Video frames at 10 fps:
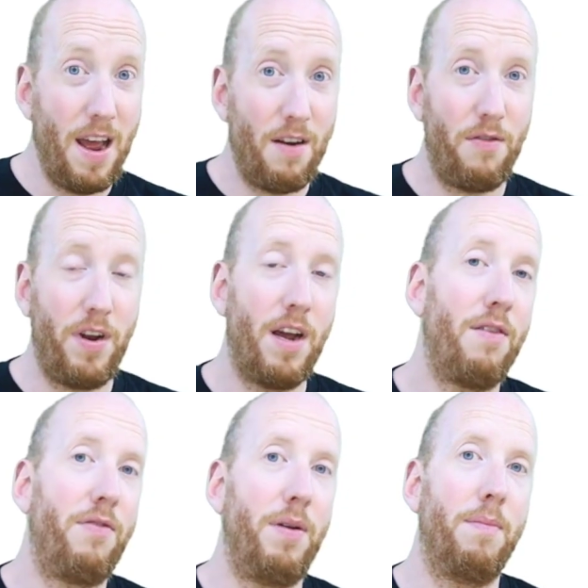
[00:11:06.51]

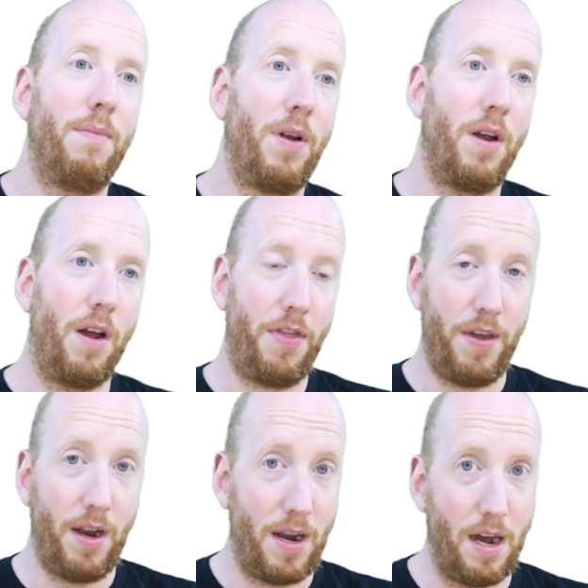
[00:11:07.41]
every
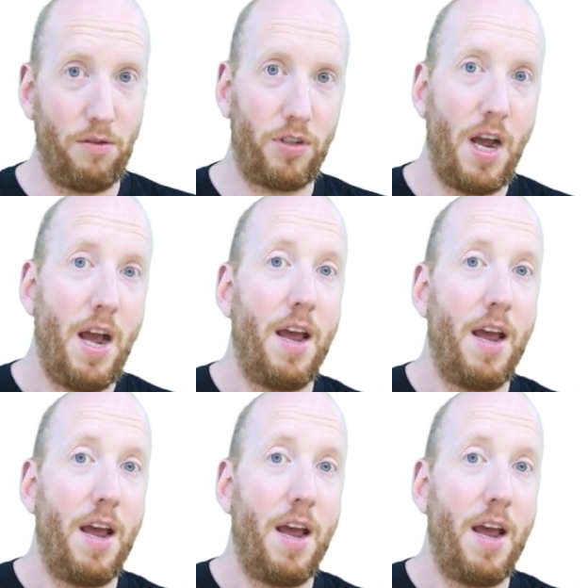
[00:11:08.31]
thing counts,